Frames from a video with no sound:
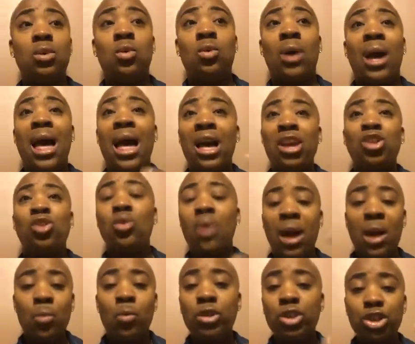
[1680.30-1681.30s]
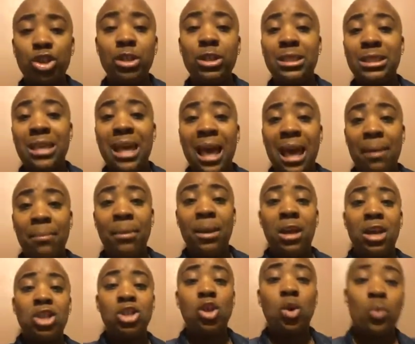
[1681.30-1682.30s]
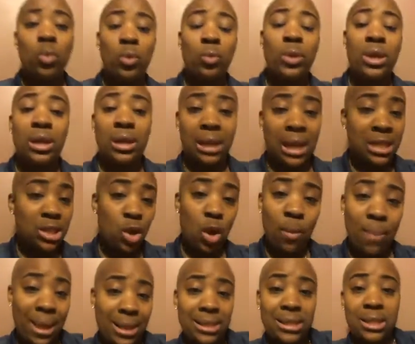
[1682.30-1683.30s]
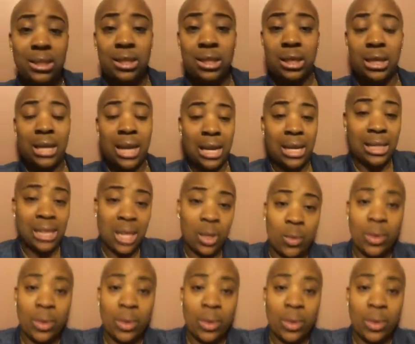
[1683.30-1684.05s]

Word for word: on how you what you accept so when we let's go back to the sugar daddy thing.